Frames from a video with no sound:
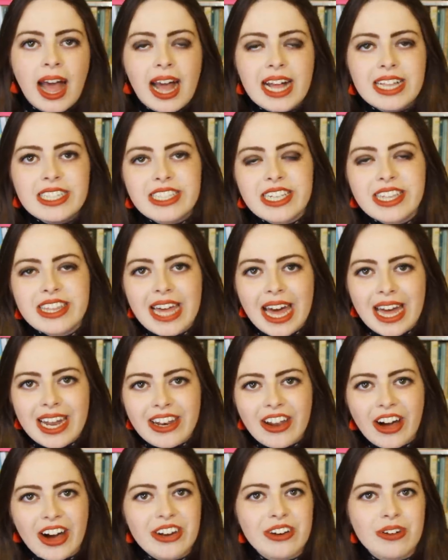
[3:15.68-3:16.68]
And so that
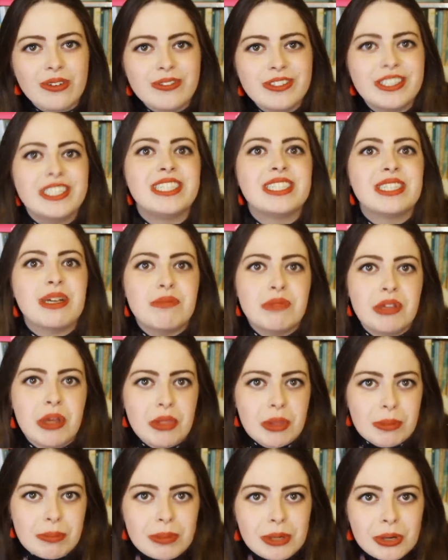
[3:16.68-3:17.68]
line obviously sums
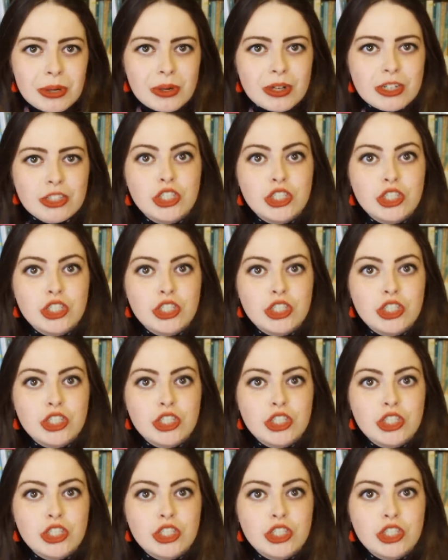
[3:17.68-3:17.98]
up the book.